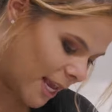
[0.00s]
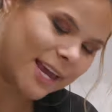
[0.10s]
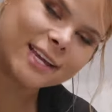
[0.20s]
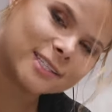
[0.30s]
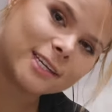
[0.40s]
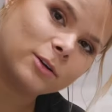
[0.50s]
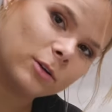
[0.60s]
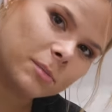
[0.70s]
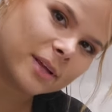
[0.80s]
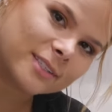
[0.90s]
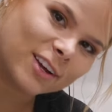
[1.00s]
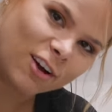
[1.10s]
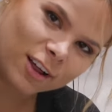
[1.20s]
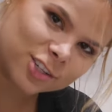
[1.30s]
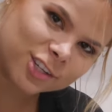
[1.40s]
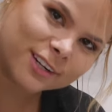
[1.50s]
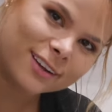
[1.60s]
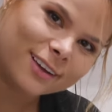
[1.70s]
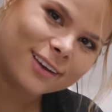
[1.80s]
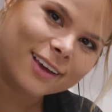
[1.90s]
K18, Olaplex, and collagen,
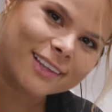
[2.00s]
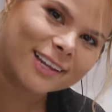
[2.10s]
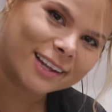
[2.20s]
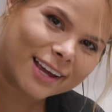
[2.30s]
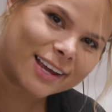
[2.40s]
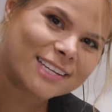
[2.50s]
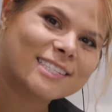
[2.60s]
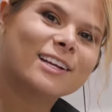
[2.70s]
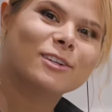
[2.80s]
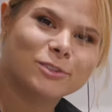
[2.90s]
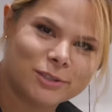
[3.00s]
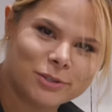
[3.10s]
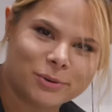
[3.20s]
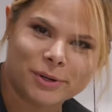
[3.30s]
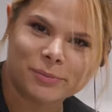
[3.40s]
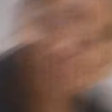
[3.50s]
and then last, I'll do the toner.